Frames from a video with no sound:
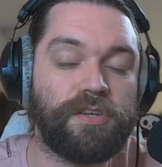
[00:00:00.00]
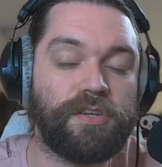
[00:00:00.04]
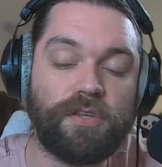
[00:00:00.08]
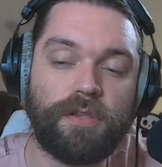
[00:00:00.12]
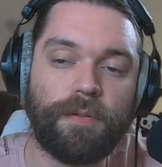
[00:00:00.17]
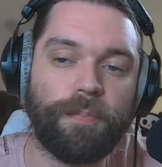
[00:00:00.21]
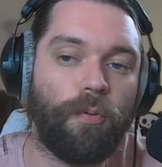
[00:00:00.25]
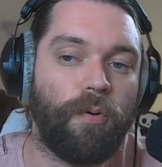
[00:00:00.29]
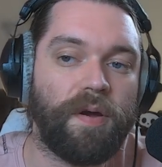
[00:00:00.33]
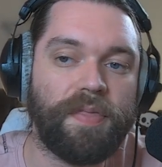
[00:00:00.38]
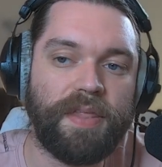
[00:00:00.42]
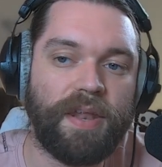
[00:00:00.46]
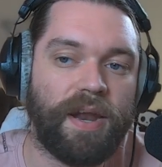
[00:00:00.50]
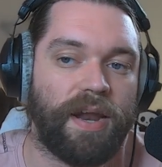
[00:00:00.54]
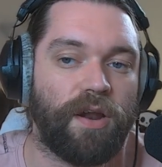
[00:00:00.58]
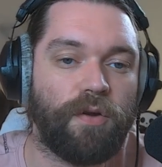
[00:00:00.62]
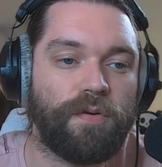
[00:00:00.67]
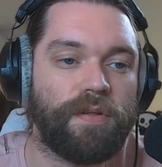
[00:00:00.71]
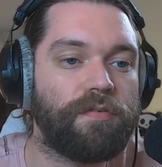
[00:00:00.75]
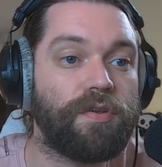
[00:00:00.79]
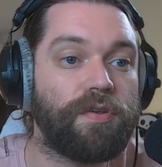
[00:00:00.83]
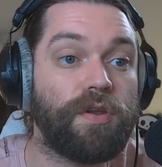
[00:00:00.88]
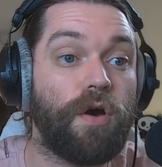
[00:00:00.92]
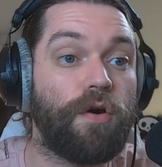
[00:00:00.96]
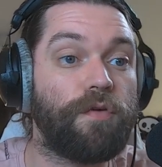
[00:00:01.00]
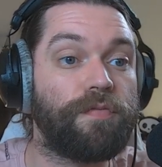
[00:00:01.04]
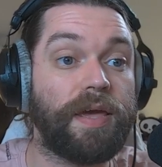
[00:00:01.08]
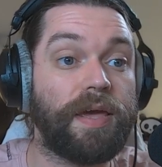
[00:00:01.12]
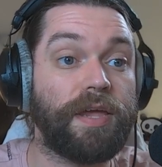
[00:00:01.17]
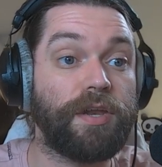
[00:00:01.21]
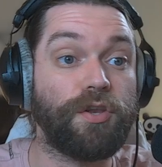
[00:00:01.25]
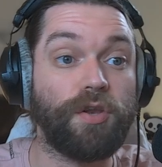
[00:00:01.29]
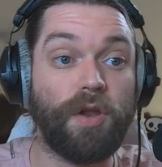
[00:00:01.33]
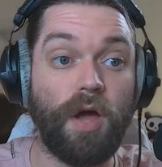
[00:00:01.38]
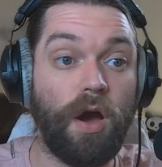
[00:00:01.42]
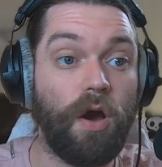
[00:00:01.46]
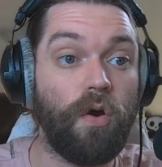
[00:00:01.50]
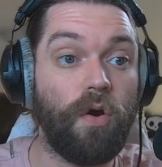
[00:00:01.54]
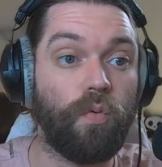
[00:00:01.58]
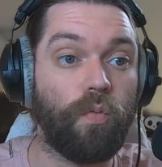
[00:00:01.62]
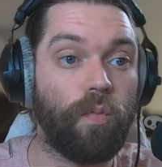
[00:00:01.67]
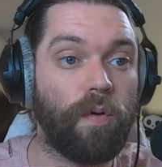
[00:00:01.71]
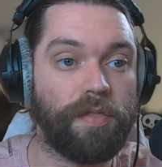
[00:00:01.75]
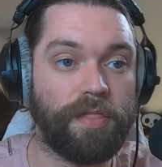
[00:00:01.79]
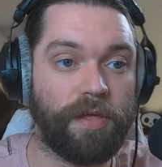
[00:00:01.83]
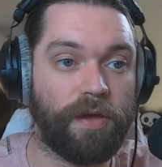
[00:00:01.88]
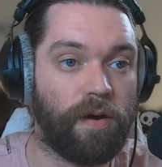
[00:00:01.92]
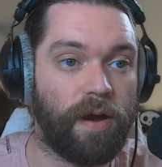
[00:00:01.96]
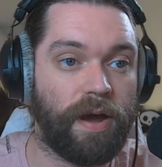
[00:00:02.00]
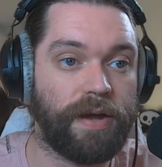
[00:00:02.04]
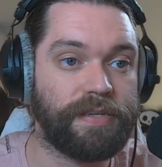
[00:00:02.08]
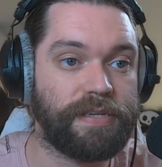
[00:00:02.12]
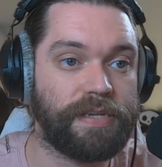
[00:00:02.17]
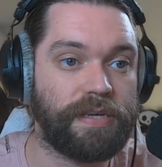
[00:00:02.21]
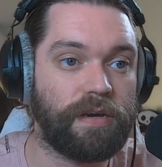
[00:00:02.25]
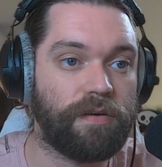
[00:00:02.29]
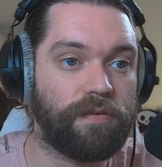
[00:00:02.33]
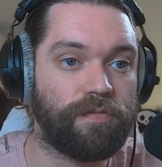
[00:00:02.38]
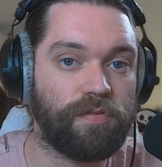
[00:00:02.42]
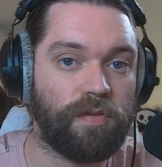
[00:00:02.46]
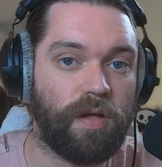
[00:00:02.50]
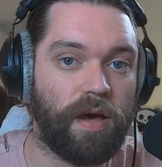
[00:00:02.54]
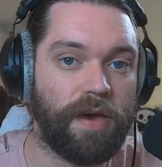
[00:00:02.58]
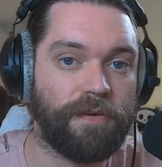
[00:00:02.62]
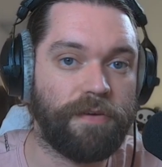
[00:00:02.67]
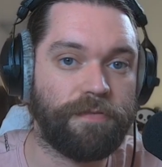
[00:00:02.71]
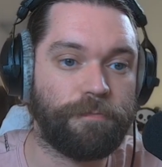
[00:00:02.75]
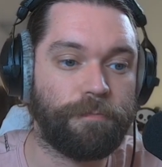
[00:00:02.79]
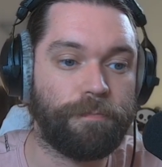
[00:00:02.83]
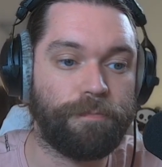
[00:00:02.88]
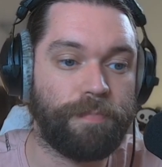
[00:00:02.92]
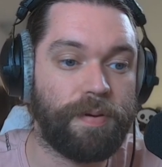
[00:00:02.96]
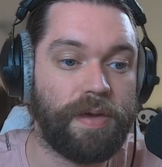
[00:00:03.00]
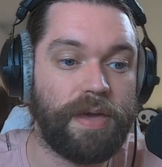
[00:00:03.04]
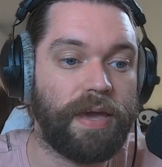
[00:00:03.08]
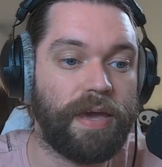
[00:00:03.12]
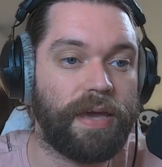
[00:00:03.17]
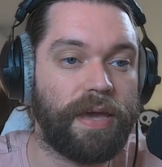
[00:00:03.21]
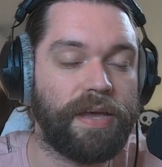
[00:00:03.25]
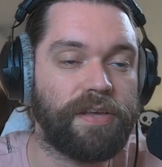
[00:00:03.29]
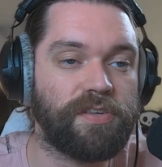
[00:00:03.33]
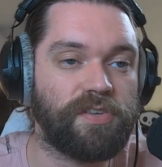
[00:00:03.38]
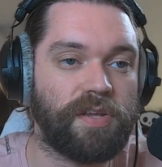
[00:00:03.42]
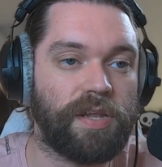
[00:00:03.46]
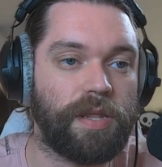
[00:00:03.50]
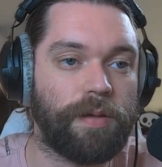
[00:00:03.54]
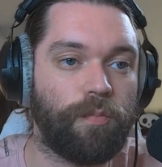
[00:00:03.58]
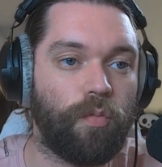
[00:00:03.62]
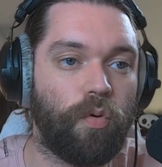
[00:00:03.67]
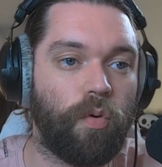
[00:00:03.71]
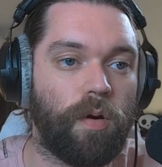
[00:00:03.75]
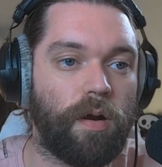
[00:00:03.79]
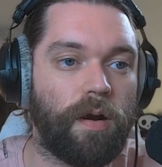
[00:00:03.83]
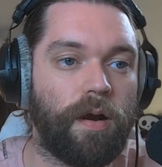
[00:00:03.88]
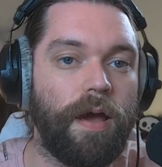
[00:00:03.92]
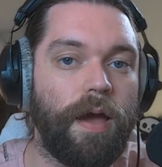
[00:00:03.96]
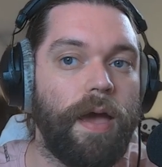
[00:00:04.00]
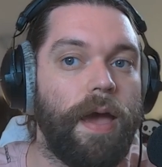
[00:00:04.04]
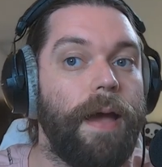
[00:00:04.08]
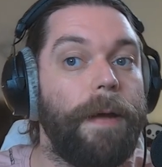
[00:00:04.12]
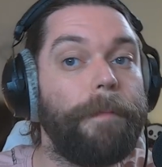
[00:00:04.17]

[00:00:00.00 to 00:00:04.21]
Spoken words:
to the point that I don't even know if they know what their idea of life being is anymore.